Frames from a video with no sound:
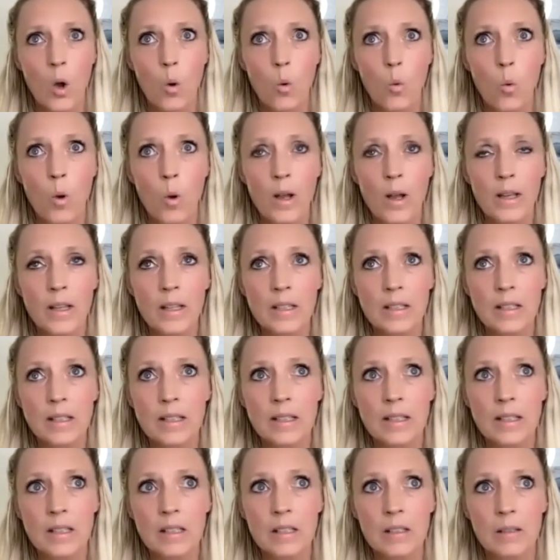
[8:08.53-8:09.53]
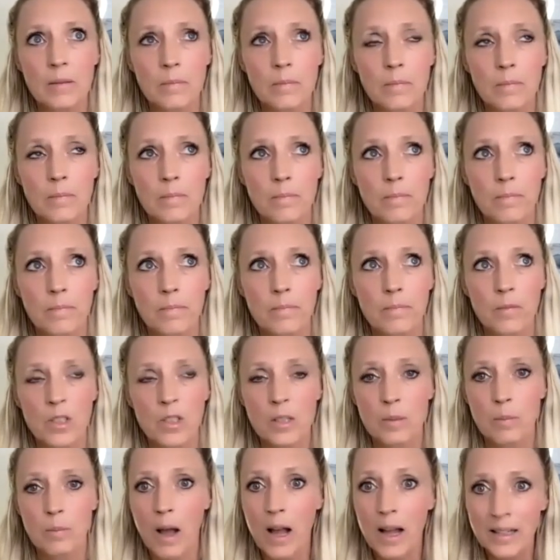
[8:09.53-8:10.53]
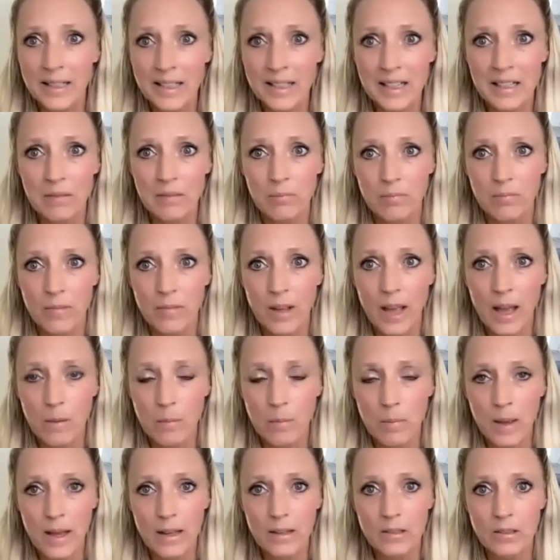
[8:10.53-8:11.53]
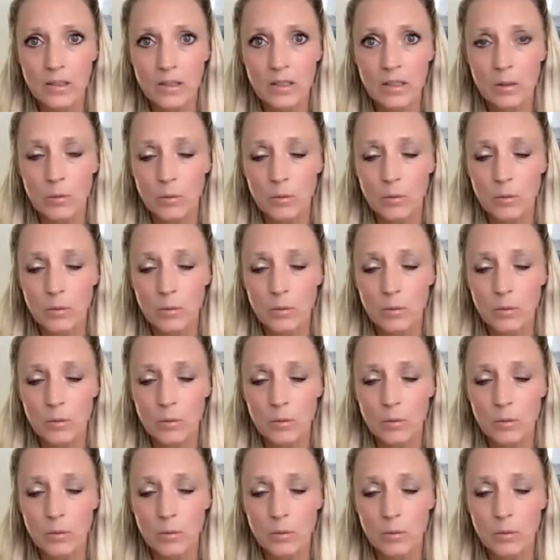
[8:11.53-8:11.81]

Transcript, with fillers: was spotty at best.